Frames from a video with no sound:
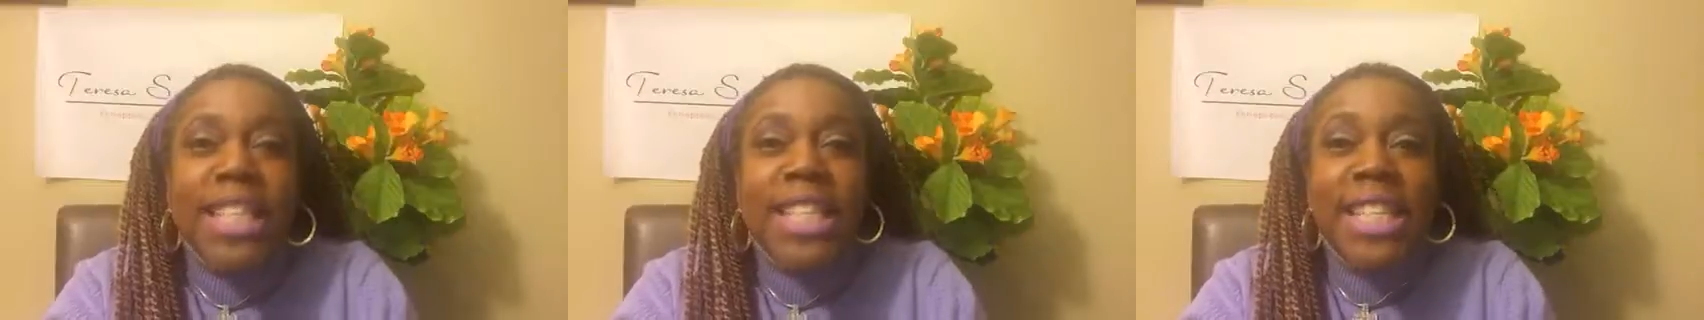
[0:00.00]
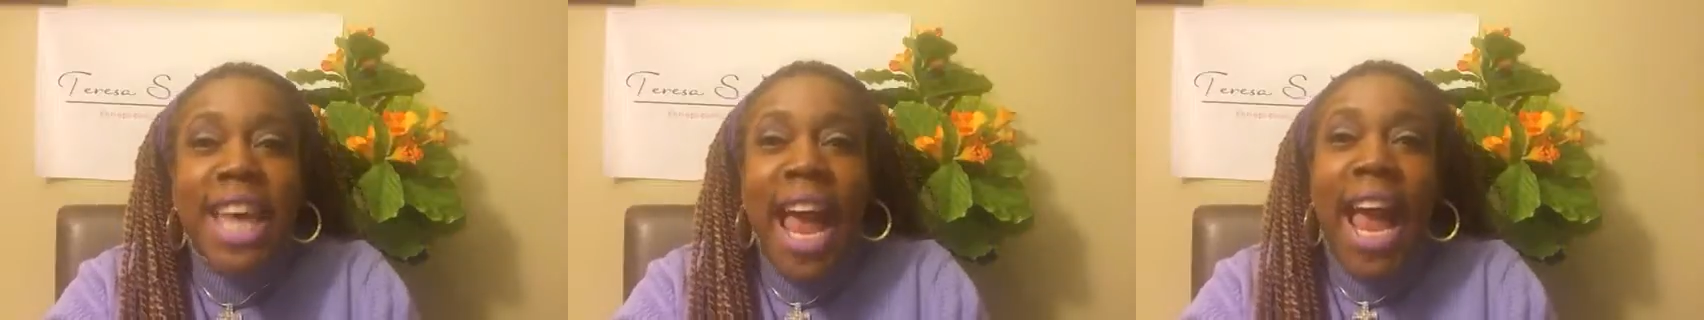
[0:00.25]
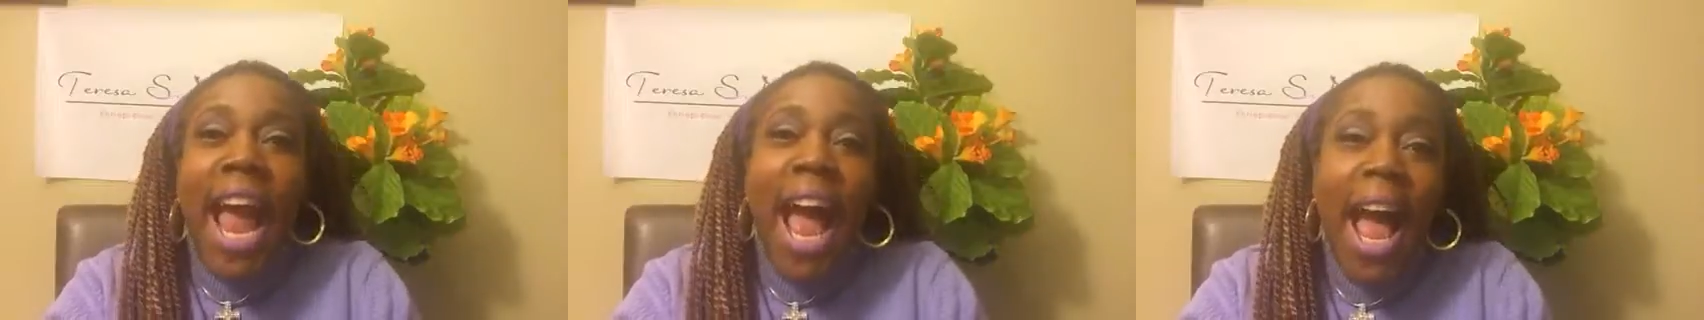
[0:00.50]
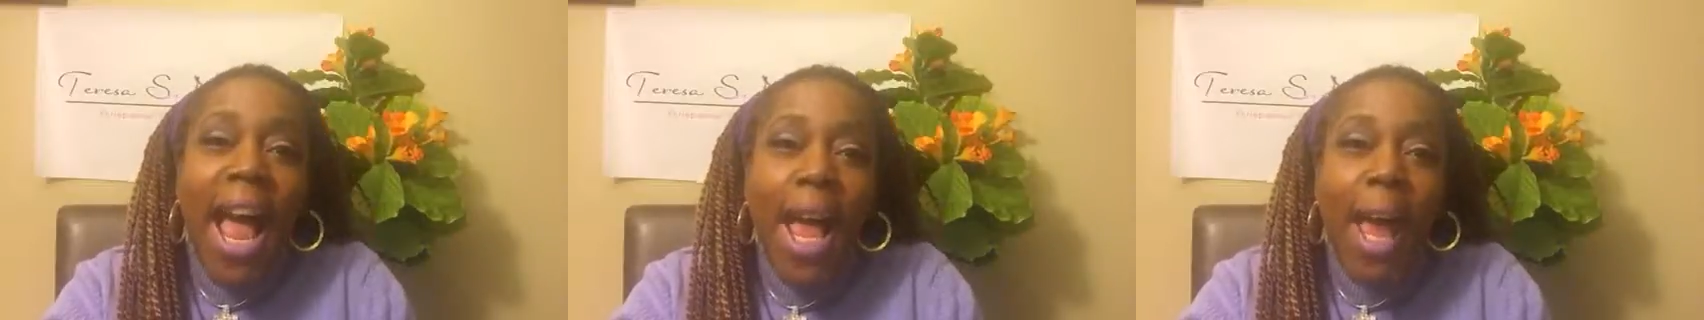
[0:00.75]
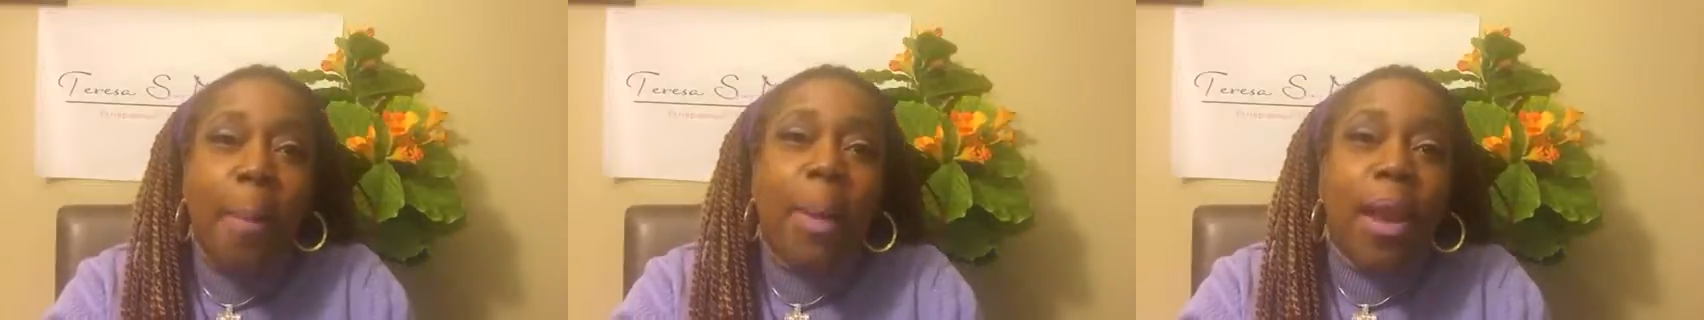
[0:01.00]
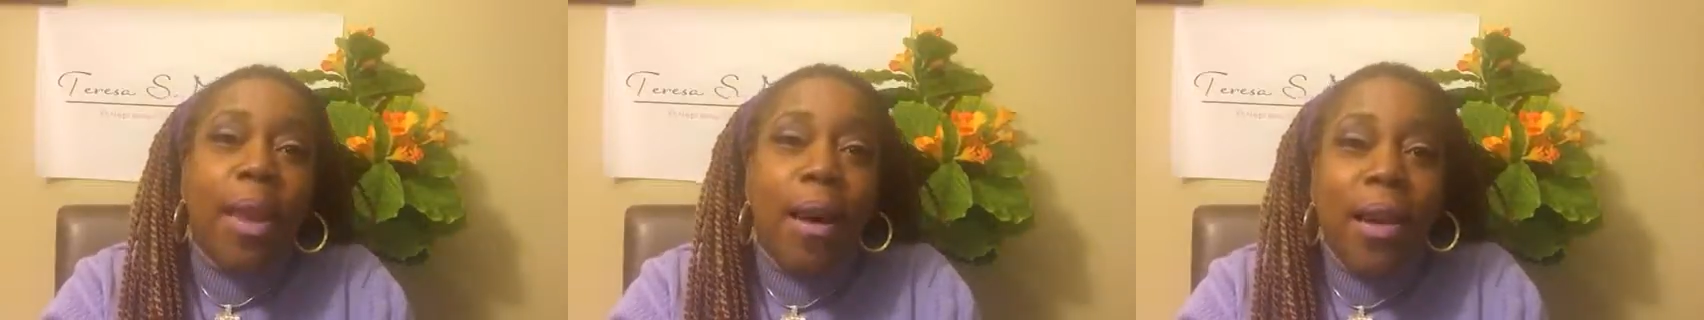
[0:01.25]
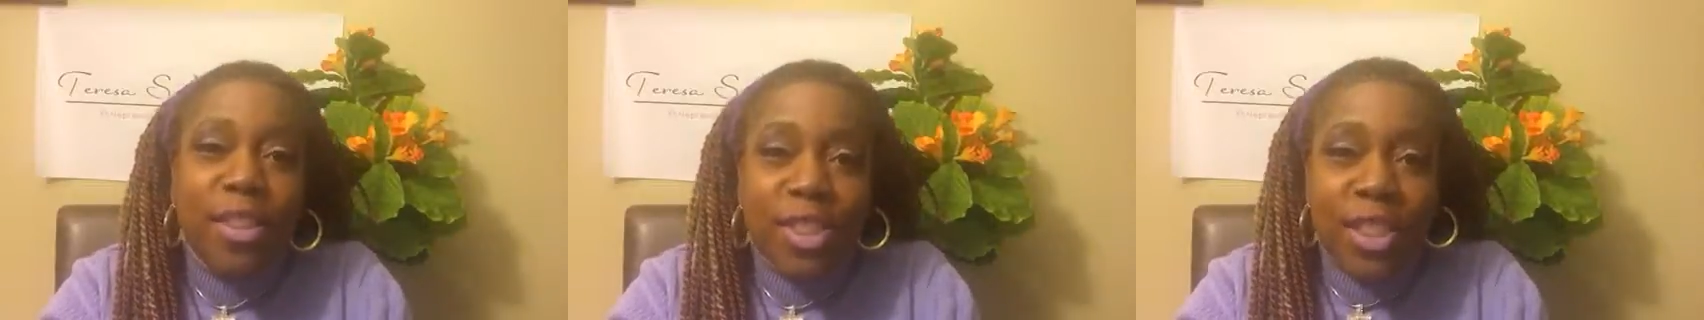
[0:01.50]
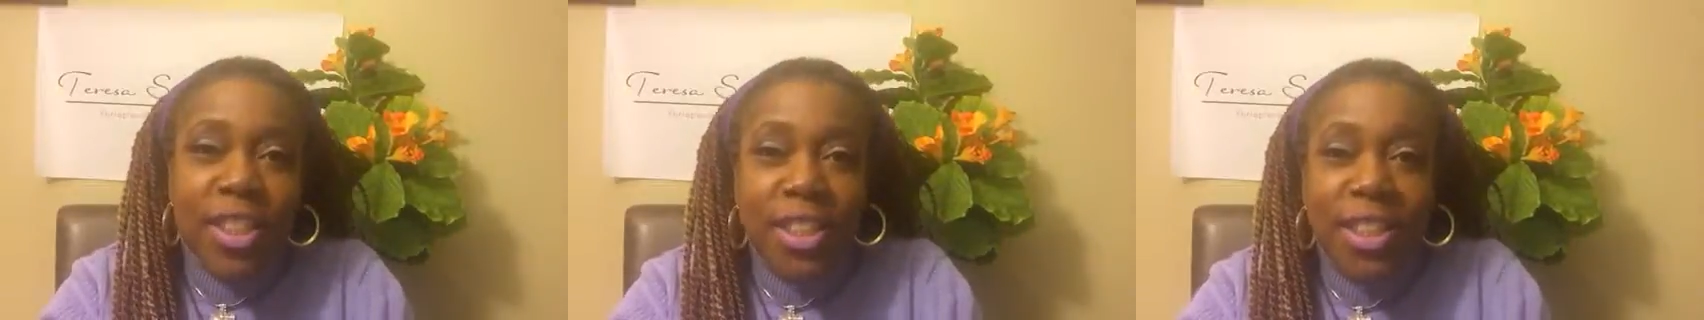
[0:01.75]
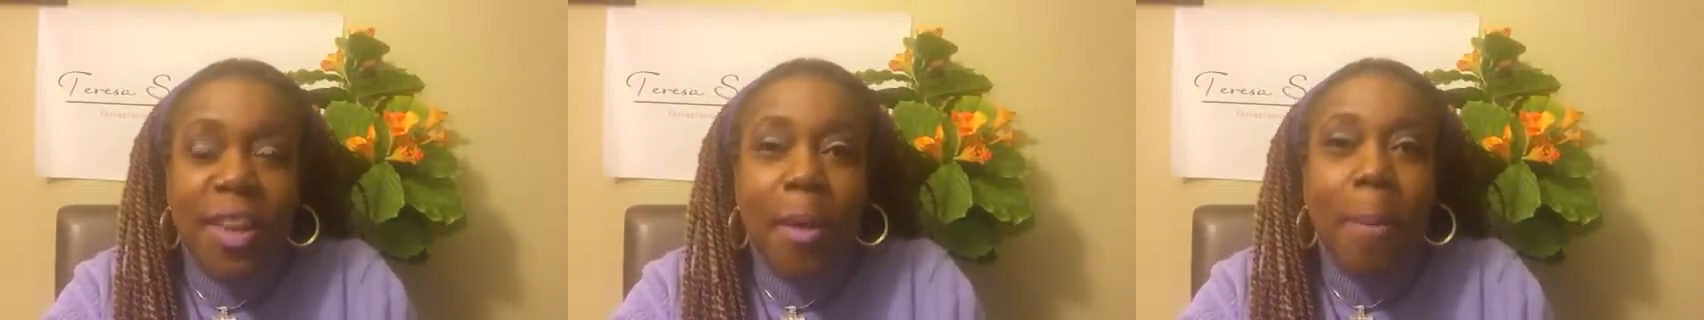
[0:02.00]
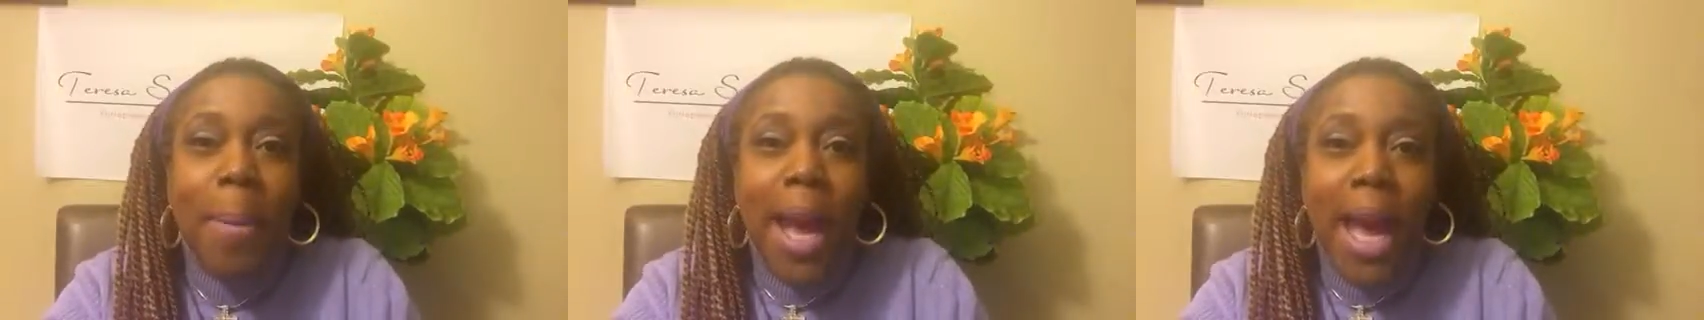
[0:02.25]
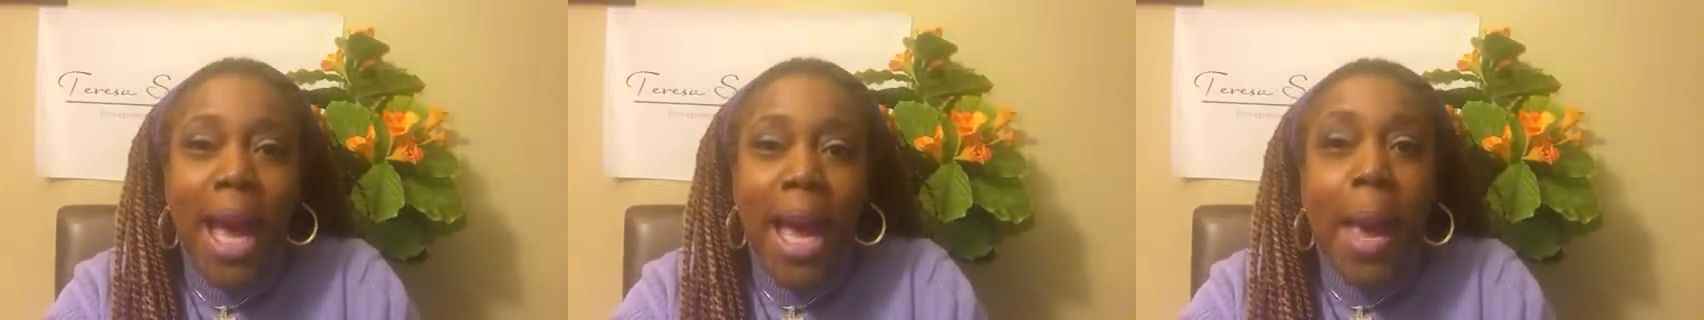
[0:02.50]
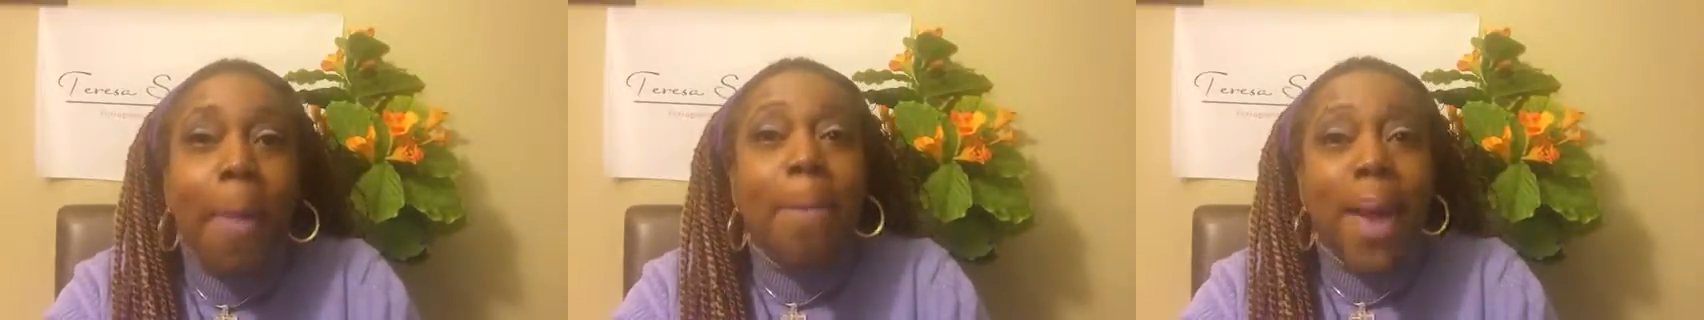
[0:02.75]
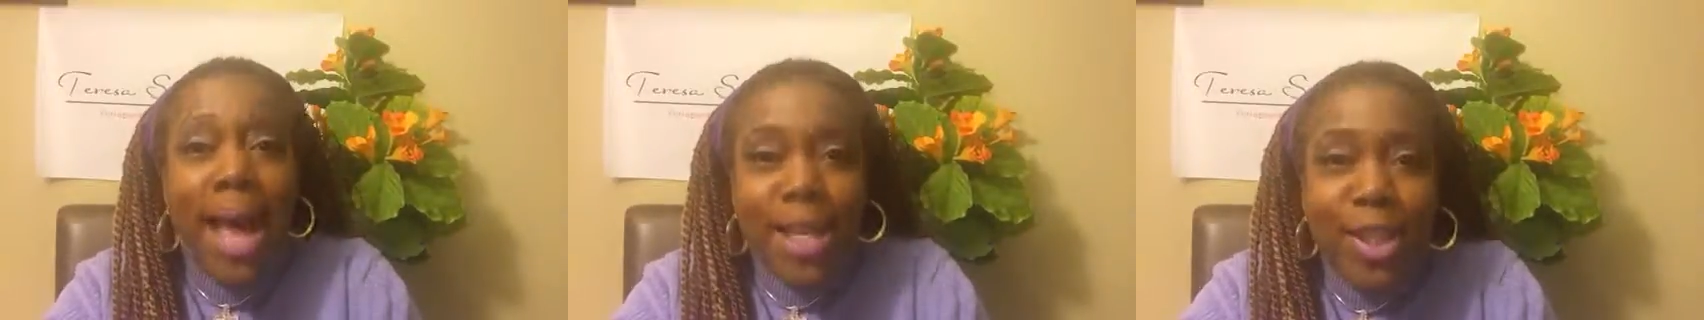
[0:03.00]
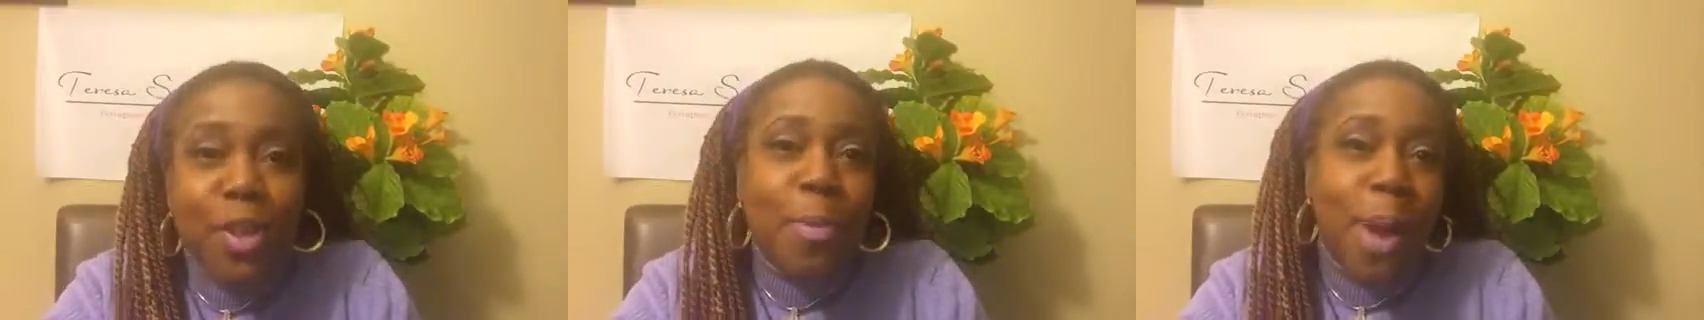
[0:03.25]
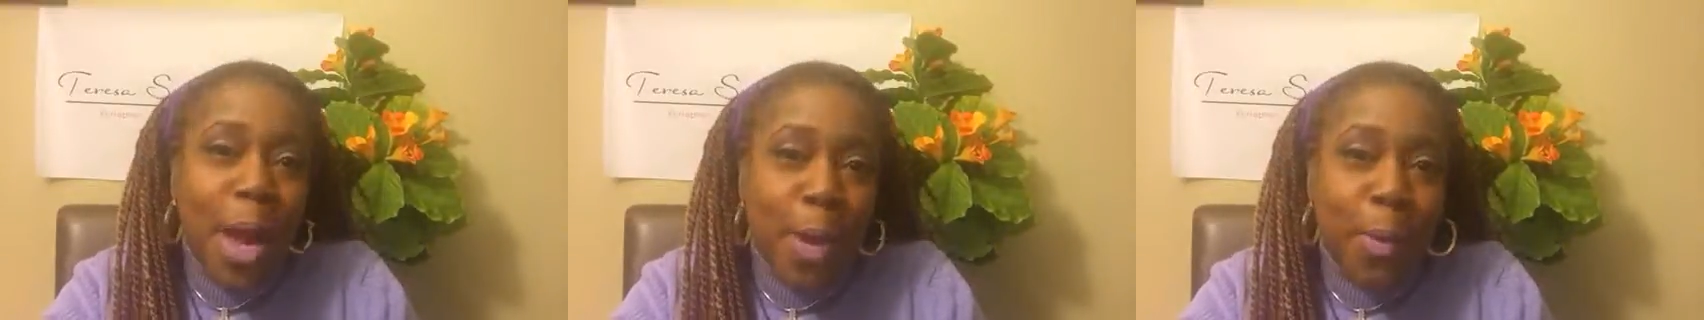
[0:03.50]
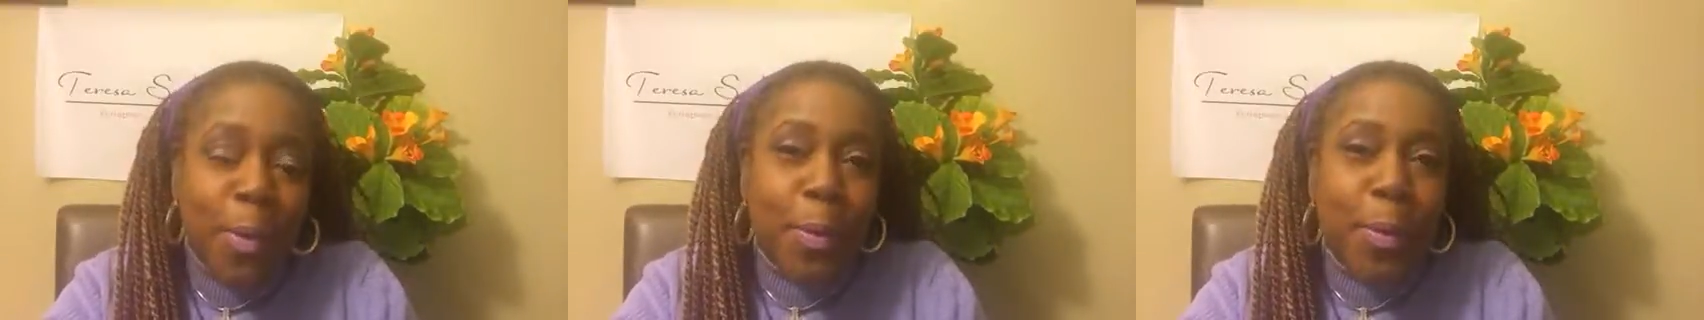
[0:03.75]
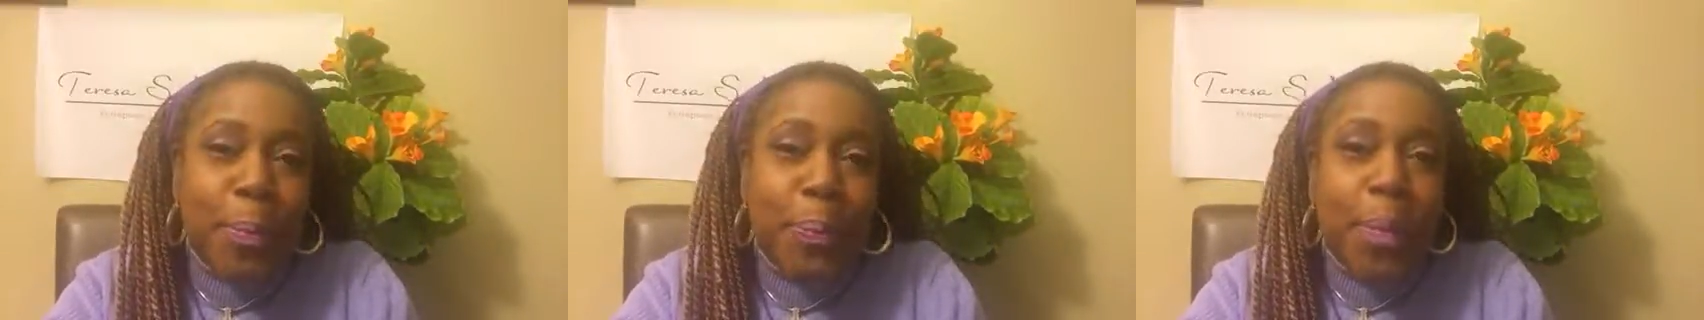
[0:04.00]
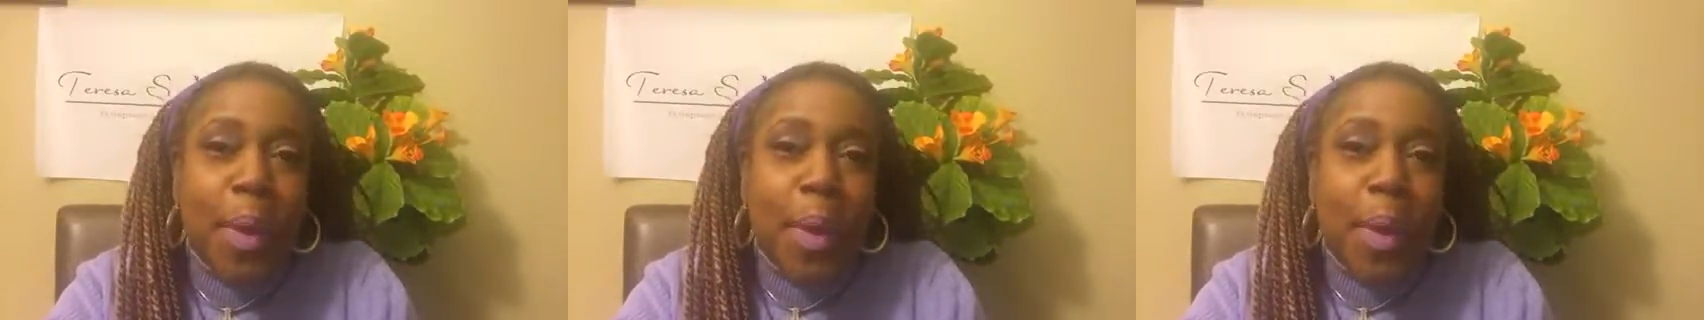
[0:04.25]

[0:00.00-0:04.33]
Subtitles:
Today I am launching my mastermind group,